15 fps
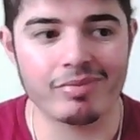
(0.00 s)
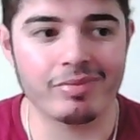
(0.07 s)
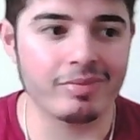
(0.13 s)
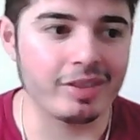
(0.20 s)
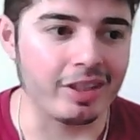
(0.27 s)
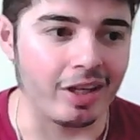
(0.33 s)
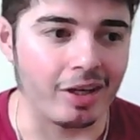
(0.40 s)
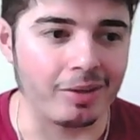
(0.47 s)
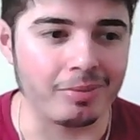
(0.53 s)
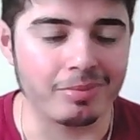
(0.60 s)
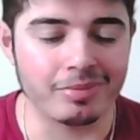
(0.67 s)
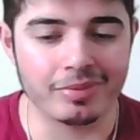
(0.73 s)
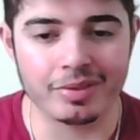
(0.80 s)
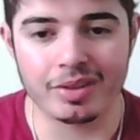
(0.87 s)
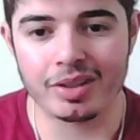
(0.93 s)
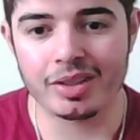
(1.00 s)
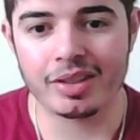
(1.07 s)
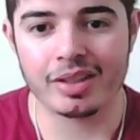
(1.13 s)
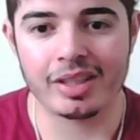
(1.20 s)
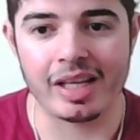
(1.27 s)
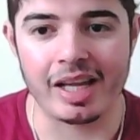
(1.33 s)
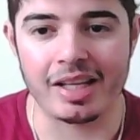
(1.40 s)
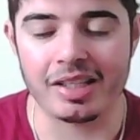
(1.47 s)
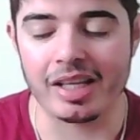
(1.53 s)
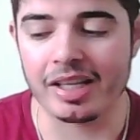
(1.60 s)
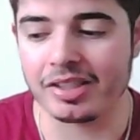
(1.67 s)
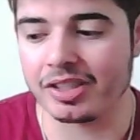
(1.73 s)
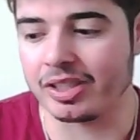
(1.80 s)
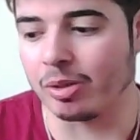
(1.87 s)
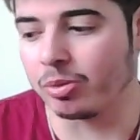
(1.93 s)
you know,
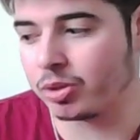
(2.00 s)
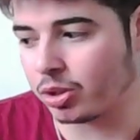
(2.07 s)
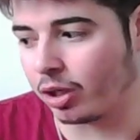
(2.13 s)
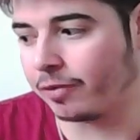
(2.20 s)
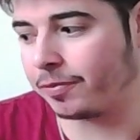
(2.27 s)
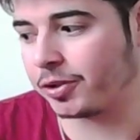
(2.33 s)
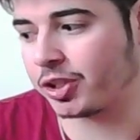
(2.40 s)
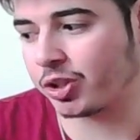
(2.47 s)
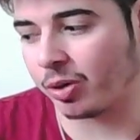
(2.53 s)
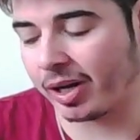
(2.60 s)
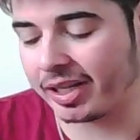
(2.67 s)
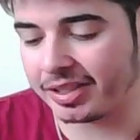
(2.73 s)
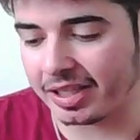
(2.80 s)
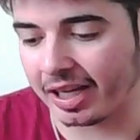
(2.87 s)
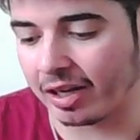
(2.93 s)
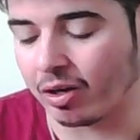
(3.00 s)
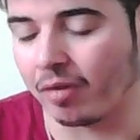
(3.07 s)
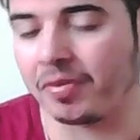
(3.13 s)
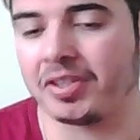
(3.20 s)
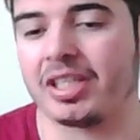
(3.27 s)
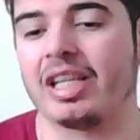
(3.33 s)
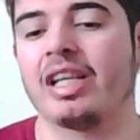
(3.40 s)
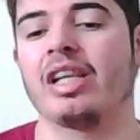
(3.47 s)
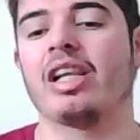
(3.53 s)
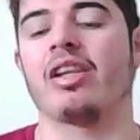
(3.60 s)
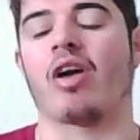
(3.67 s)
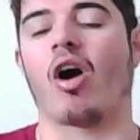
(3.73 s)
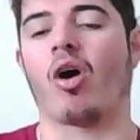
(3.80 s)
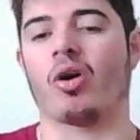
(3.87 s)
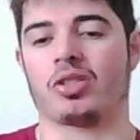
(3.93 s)
it's still so frustrating. And obviously,
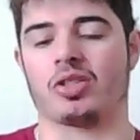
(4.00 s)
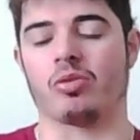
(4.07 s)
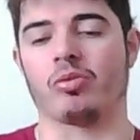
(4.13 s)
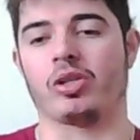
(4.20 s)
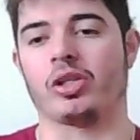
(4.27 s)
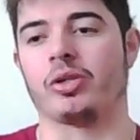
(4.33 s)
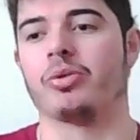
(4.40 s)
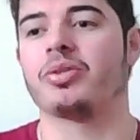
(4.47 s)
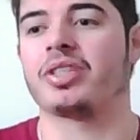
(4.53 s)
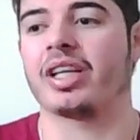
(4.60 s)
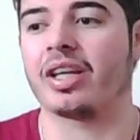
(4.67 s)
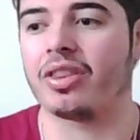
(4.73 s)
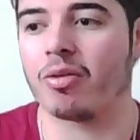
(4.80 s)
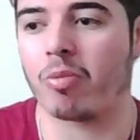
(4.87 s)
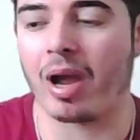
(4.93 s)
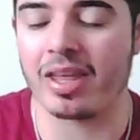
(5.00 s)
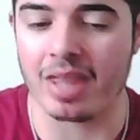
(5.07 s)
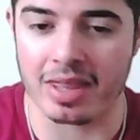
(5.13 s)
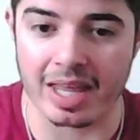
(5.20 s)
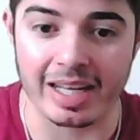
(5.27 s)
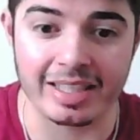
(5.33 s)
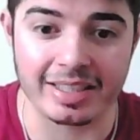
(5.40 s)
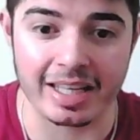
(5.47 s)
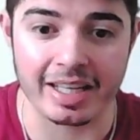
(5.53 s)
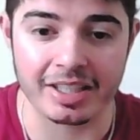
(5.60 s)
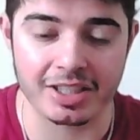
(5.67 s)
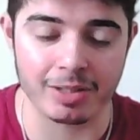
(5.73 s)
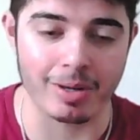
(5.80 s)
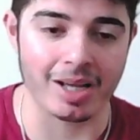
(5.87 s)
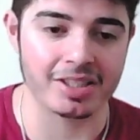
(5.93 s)
Arsenal losing in the way that they did
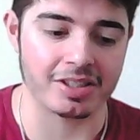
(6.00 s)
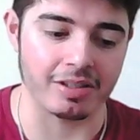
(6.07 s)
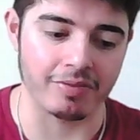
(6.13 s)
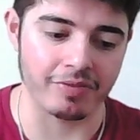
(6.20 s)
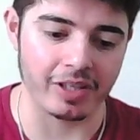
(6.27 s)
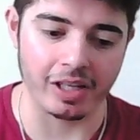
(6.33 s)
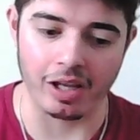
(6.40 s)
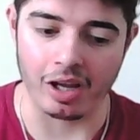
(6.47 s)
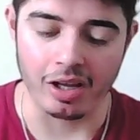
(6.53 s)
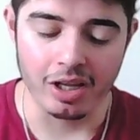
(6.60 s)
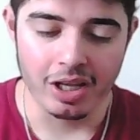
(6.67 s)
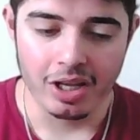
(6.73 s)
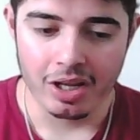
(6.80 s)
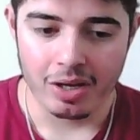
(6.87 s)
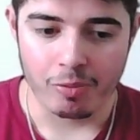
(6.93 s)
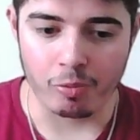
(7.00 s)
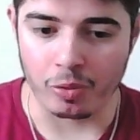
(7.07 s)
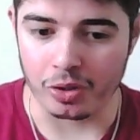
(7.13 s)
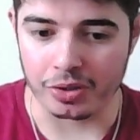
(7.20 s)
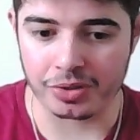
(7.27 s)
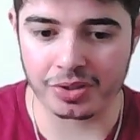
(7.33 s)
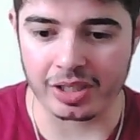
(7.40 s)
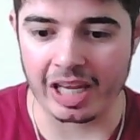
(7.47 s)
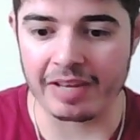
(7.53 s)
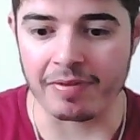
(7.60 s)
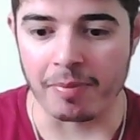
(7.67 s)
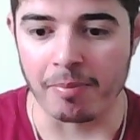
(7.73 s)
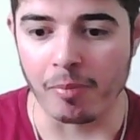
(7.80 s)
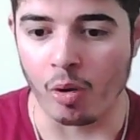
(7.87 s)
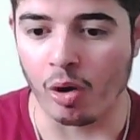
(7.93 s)
to Aston Villa was even
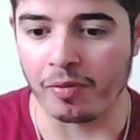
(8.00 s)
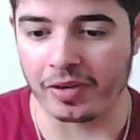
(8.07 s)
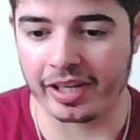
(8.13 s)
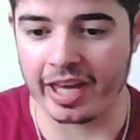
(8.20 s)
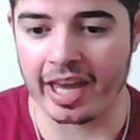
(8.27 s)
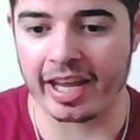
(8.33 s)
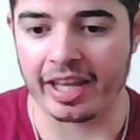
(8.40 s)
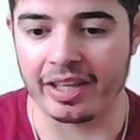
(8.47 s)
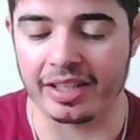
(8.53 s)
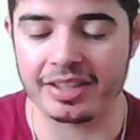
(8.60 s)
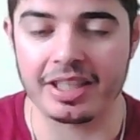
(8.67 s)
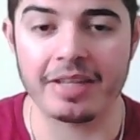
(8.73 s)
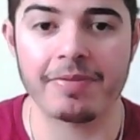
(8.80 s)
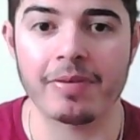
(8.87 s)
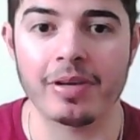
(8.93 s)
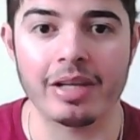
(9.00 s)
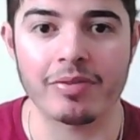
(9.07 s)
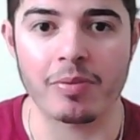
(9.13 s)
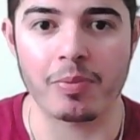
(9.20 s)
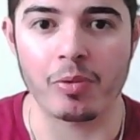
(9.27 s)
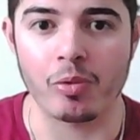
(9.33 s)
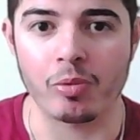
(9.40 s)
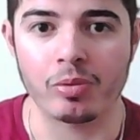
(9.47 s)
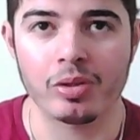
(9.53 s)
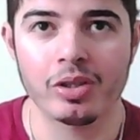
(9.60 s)
more of a kick in the teeth for Liverpool.